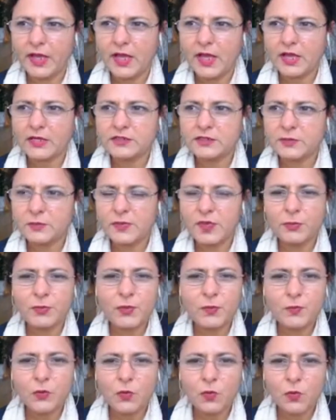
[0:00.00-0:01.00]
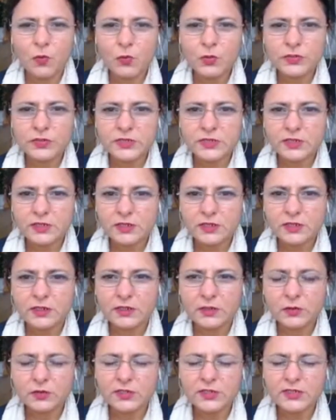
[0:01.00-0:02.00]
maybe pause,
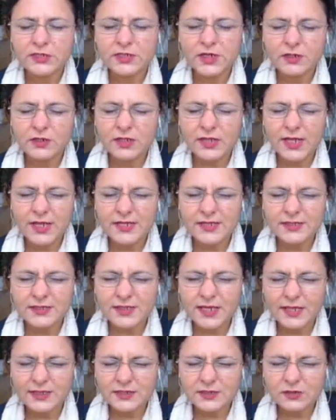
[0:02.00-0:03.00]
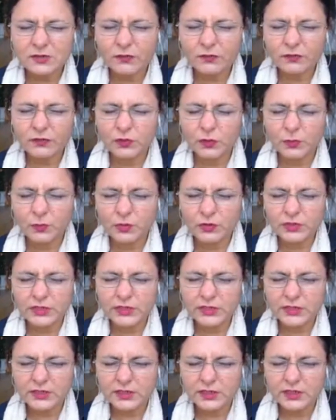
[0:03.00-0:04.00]
just trying to get a sense of the
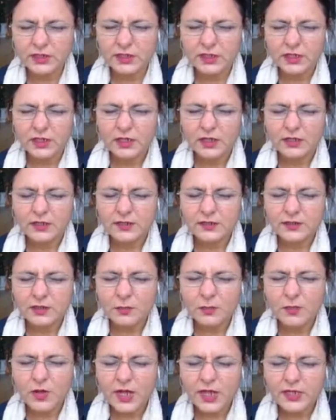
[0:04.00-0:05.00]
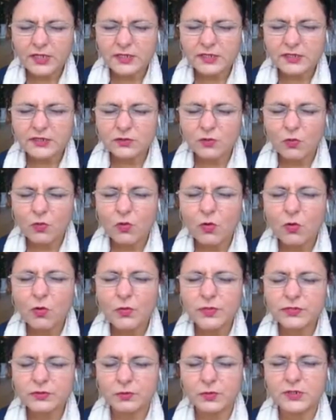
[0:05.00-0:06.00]
body, because the mind is
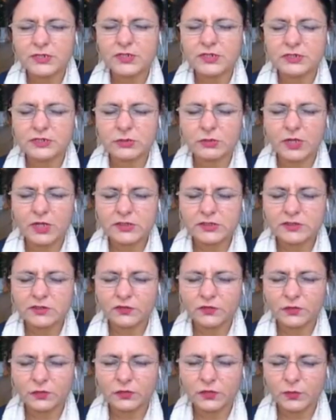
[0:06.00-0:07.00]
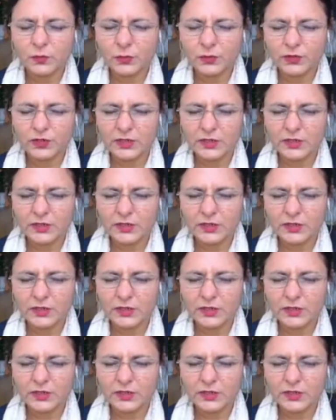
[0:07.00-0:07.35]
always wanting to answer for the body.